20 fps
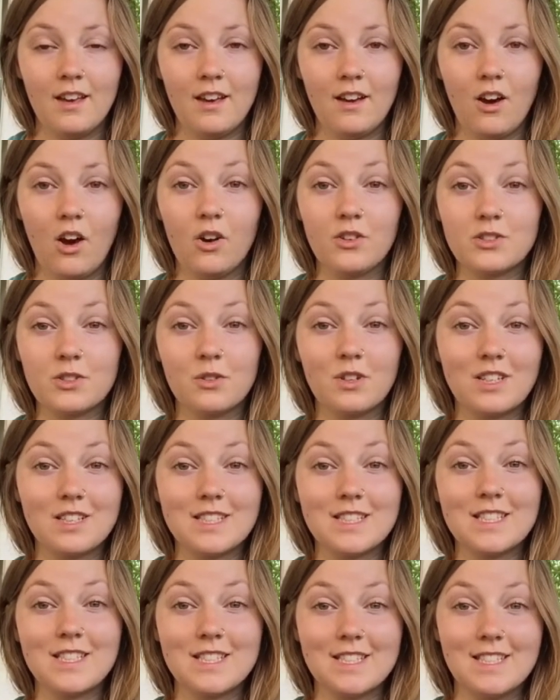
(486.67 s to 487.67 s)
Also,
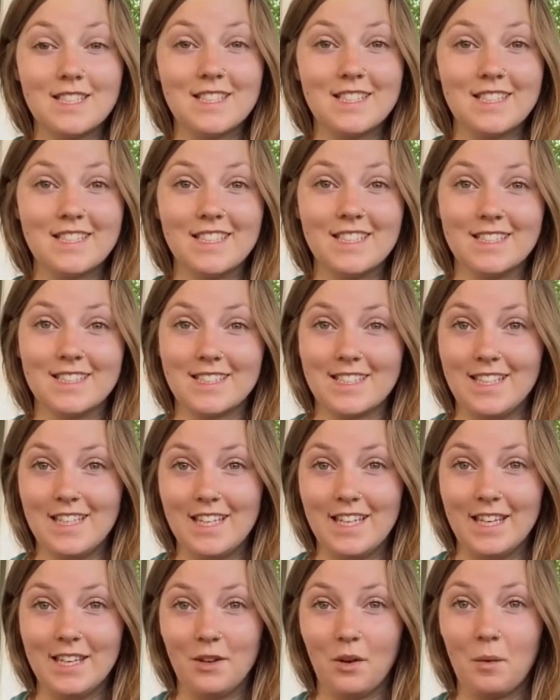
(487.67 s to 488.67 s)
consistency is
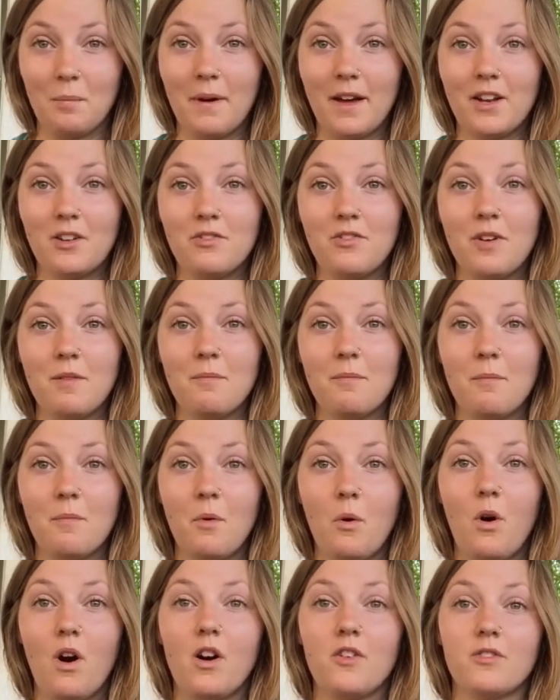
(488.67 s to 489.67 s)
key. You'll benefit
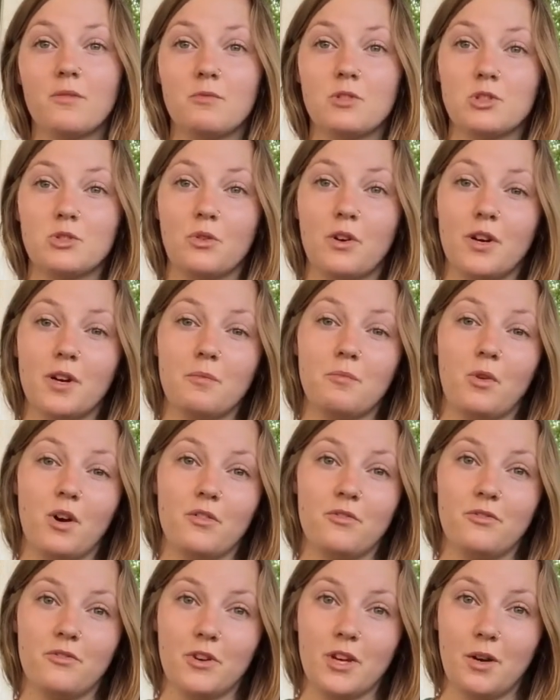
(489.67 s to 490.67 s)
more from shorter, more
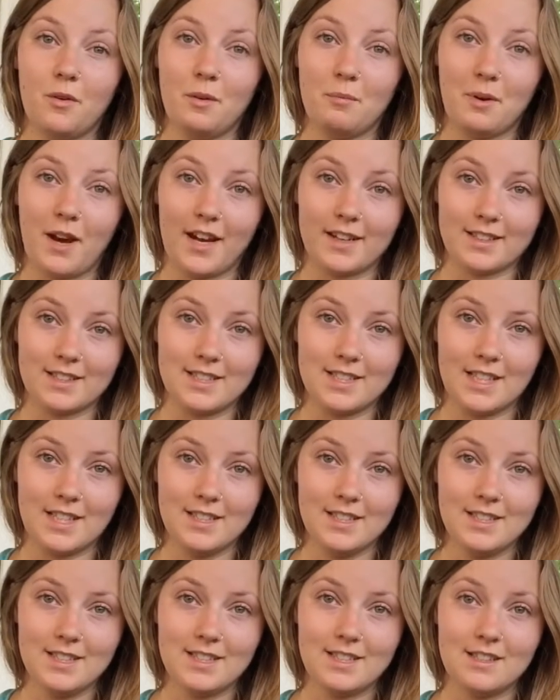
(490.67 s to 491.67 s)
frequent
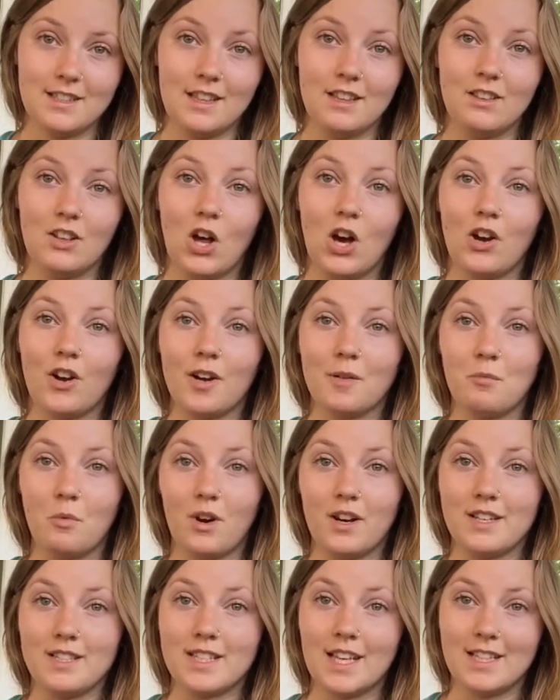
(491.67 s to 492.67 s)
practices than longer, more
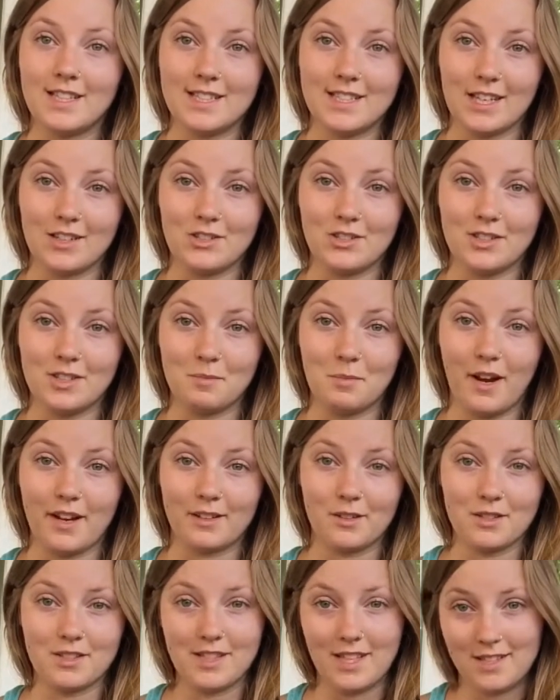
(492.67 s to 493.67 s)
intense sessions
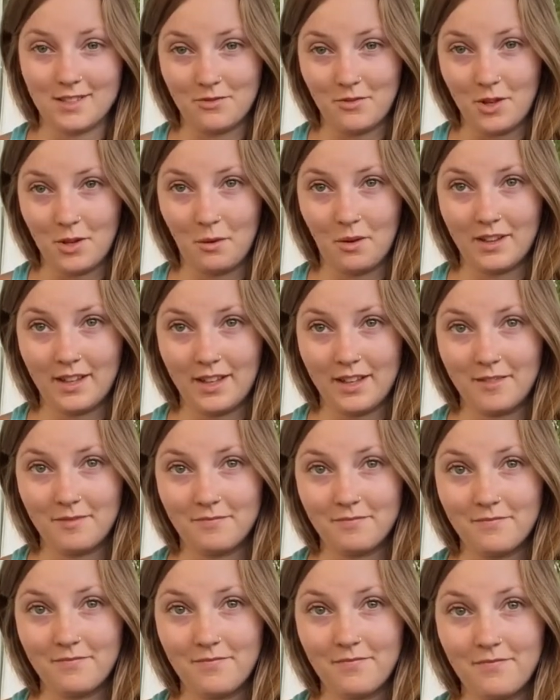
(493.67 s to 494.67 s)
practiced less frequently.
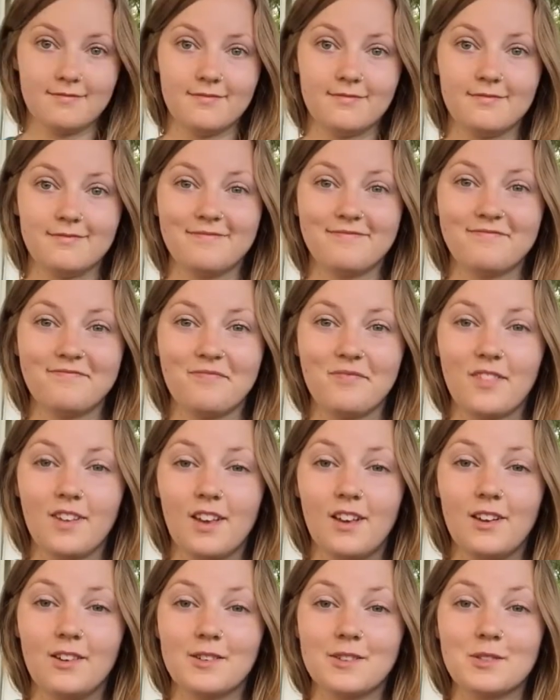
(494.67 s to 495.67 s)

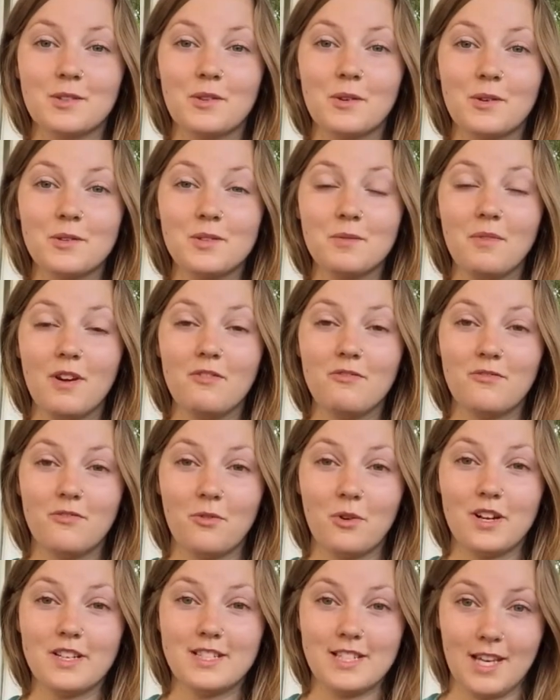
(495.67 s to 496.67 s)
So those are my
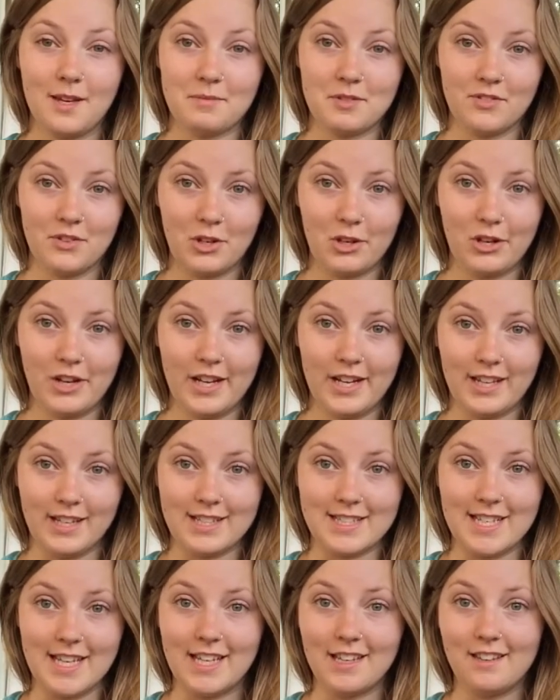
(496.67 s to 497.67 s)
4 tips for creating
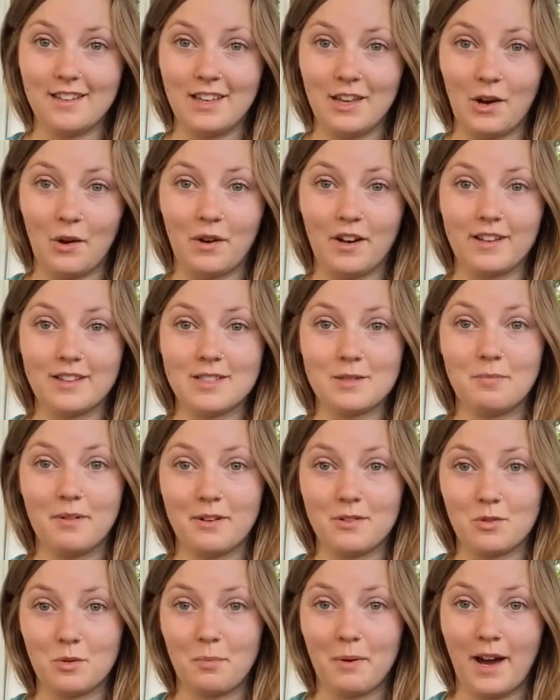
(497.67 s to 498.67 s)
a daily yoga and
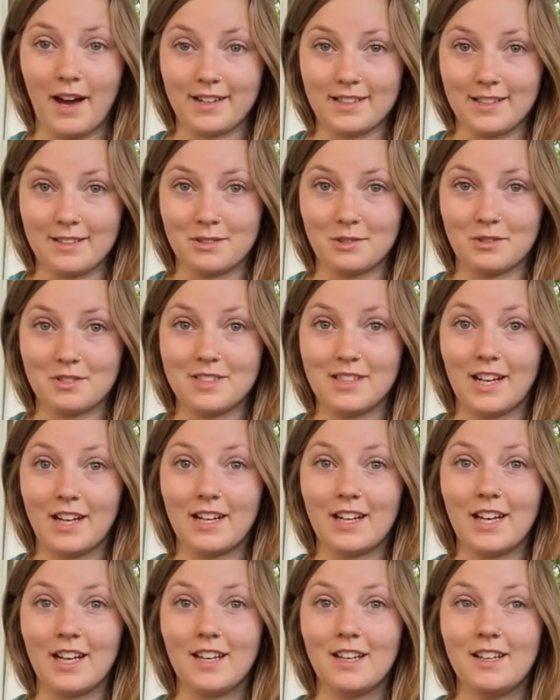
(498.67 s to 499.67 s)
spiritual practice, or
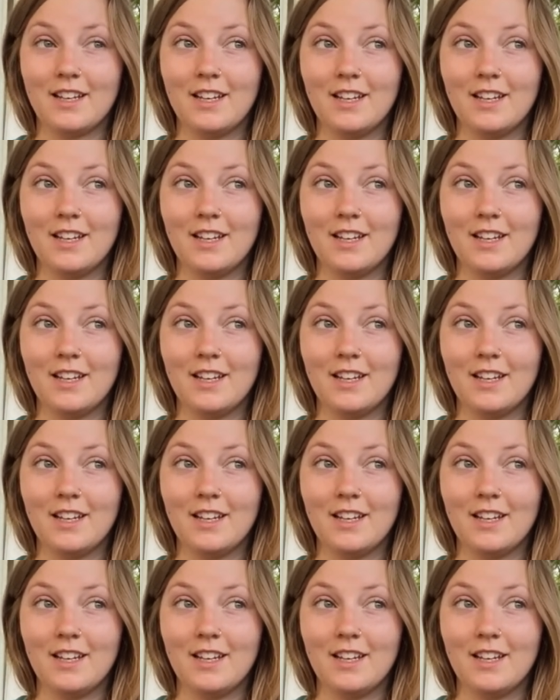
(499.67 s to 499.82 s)
sadhana.